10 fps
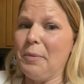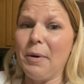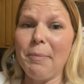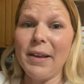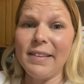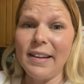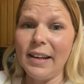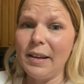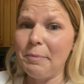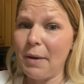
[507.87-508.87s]
we're
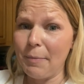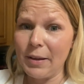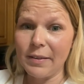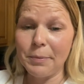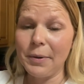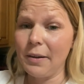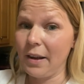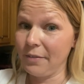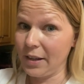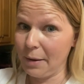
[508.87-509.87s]
busy, mamas. We don't
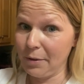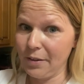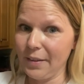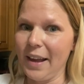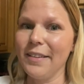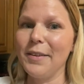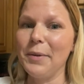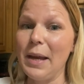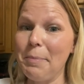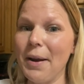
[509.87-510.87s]
have time to do that. So
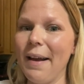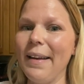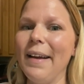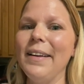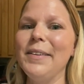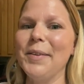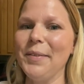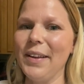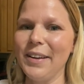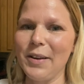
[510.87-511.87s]
keep an eye on it.
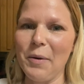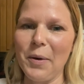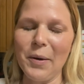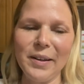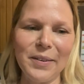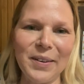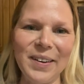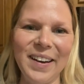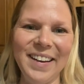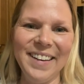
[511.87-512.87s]
Don't let it go
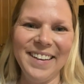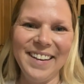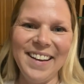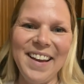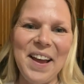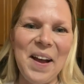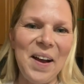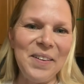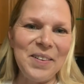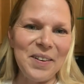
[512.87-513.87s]
under
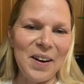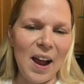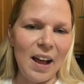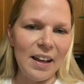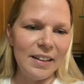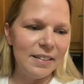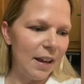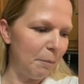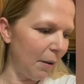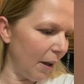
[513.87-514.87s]
10
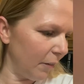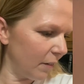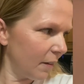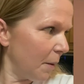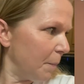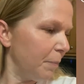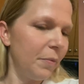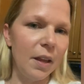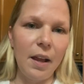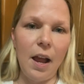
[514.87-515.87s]
pounds.
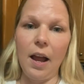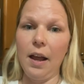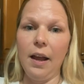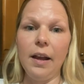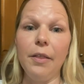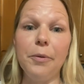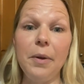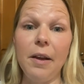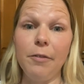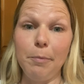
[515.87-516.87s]
I got
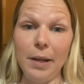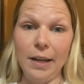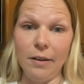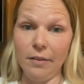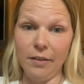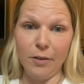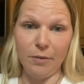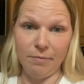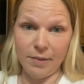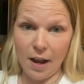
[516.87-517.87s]
3 of them in here and they're
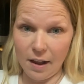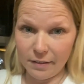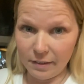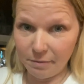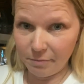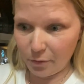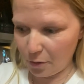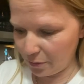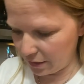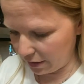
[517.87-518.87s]
tossing,
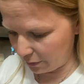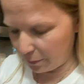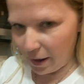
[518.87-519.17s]
throwing things